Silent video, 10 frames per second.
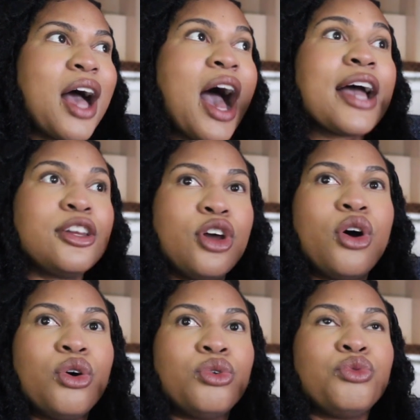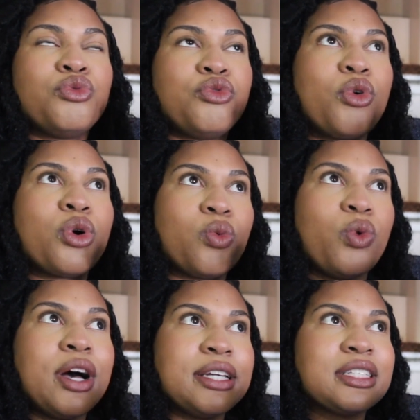I know for
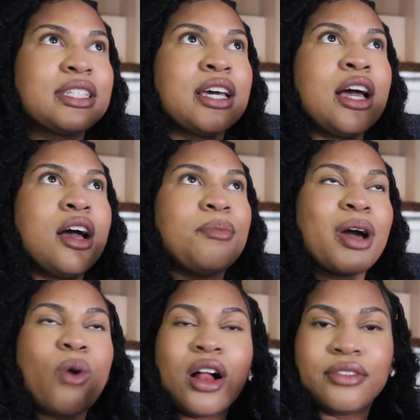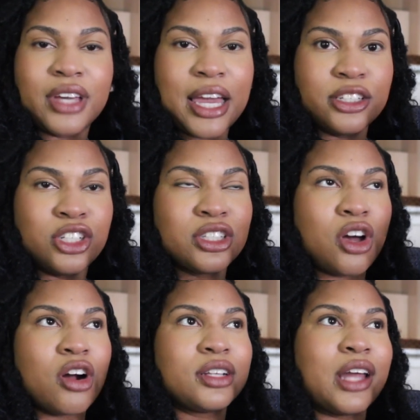what my qualifications
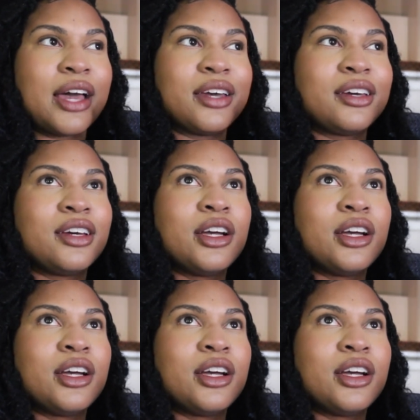are. Like,